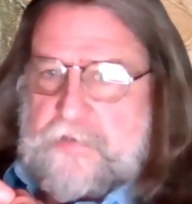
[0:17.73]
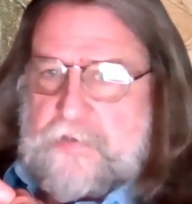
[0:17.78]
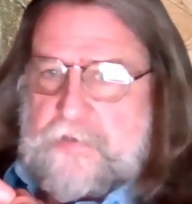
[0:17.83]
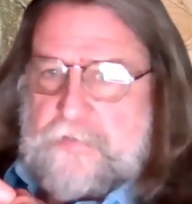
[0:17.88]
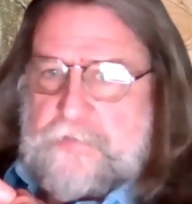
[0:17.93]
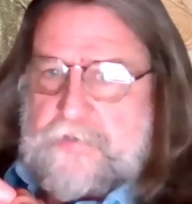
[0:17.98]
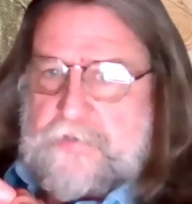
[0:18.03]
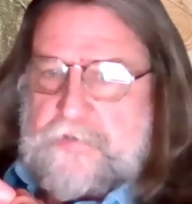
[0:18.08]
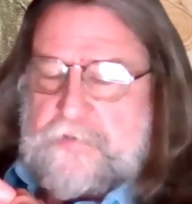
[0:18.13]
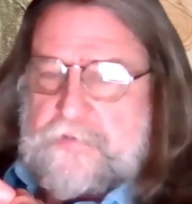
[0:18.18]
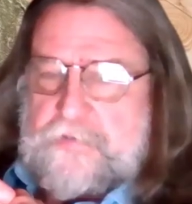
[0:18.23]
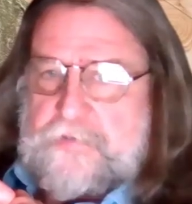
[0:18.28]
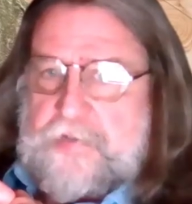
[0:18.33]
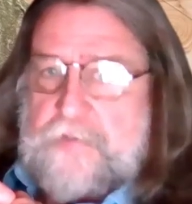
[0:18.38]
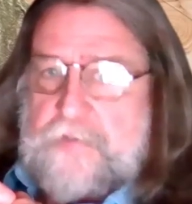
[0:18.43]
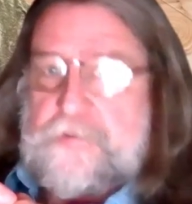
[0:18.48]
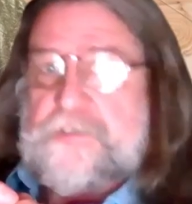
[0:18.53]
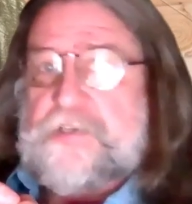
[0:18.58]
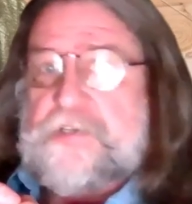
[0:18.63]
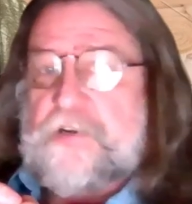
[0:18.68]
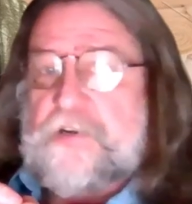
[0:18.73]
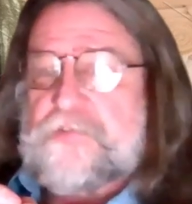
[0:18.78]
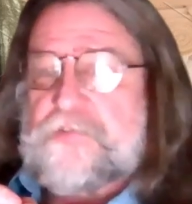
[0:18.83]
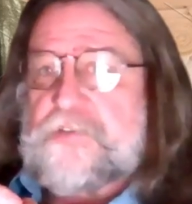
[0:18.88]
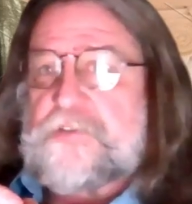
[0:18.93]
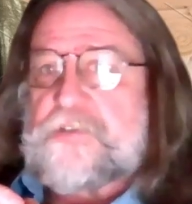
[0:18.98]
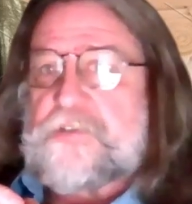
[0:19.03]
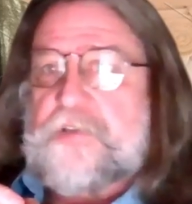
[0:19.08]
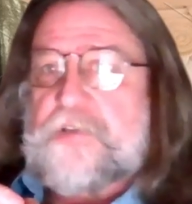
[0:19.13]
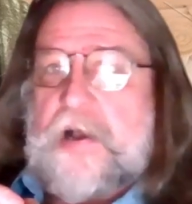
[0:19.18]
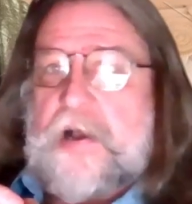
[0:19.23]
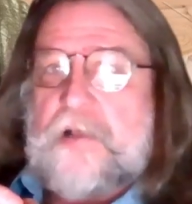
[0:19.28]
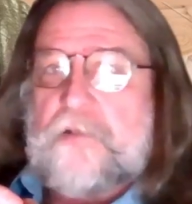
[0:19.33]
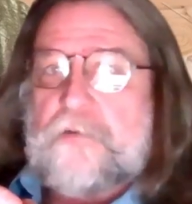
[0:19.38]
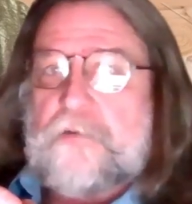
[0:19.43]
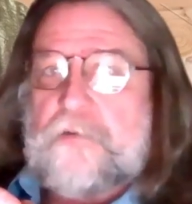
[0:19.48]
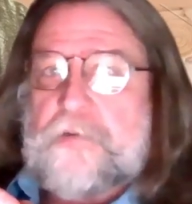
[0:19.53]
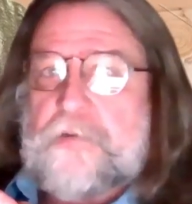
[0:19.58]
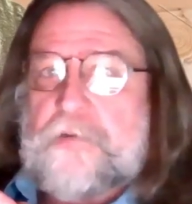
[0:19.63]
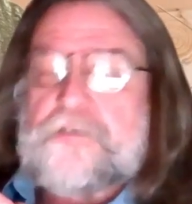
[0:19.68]
I'm a Thomas Jefferson
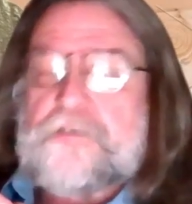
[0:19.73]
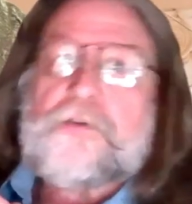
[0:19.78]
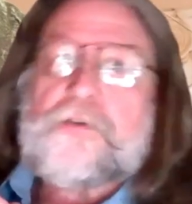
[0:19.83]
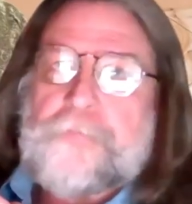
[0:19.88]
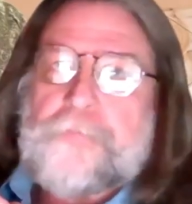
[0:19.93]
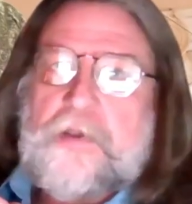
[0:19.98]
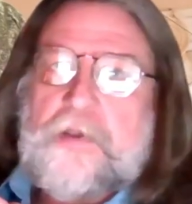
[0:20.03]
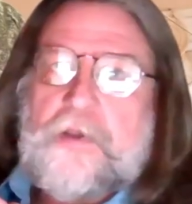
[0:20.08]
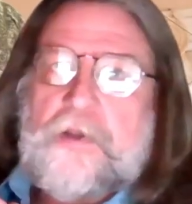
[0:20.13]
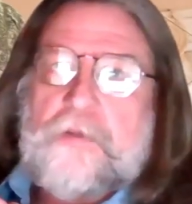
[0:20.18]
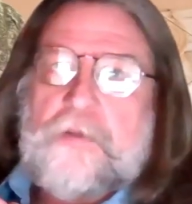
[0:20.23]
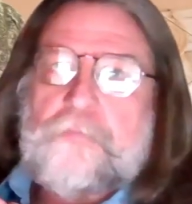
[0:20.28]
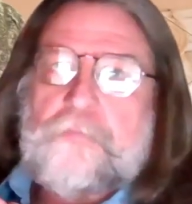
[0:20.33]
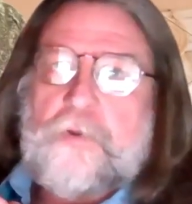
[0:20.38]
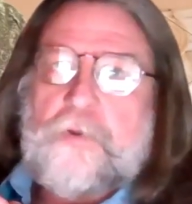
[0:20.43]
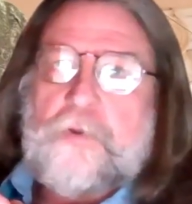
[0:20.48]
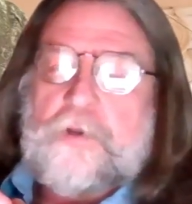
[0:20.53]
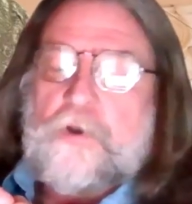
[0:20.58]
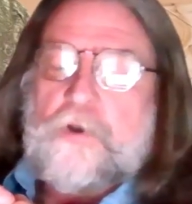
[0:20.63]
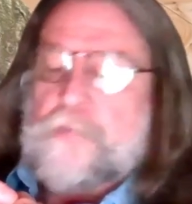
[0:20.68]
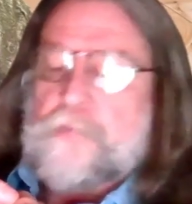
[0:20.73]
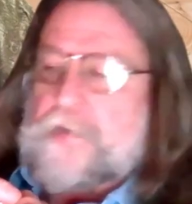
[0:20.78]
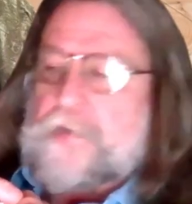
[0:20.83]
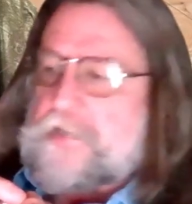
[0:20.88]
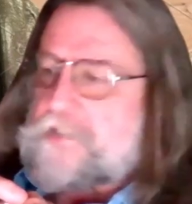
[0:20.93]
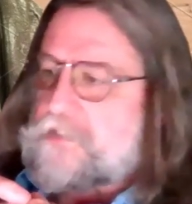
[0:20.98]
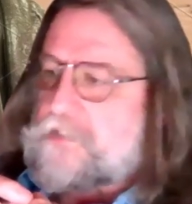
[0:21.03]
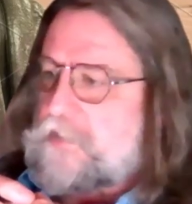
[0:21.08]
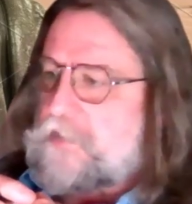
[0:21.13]
scholar, historian, and philosopher,